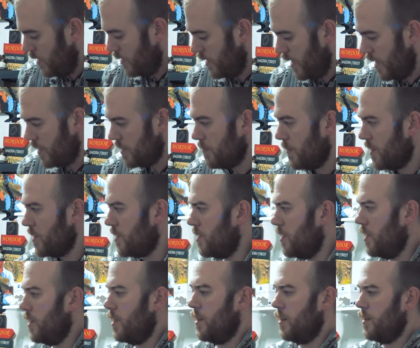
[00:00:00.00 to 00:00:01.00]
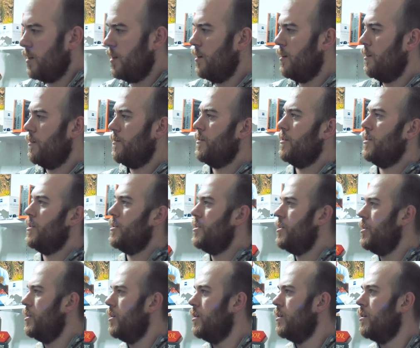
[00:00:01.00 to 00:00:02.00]
that's my SITKA gear for
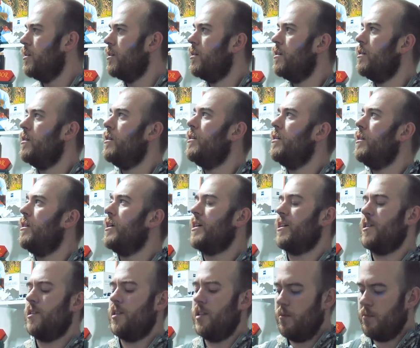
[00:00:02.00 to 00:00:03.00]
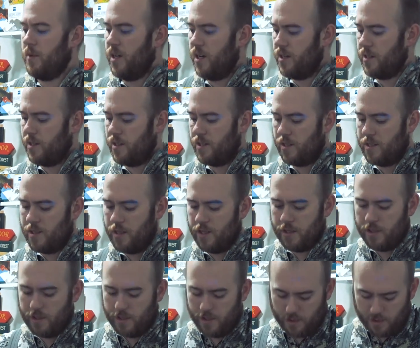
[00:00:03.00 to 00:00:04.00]
this year. Like I said, minus the
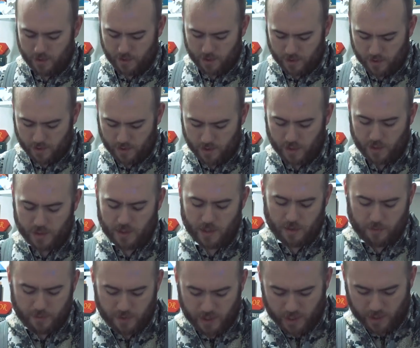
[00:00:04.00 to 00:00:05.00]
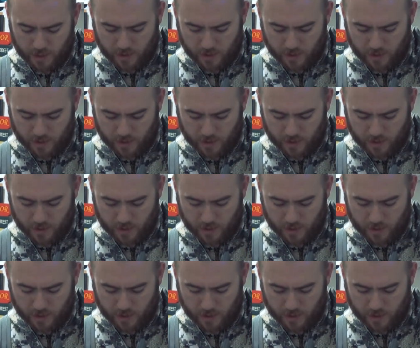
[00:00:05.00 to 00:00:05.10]
Celsius that's coming in.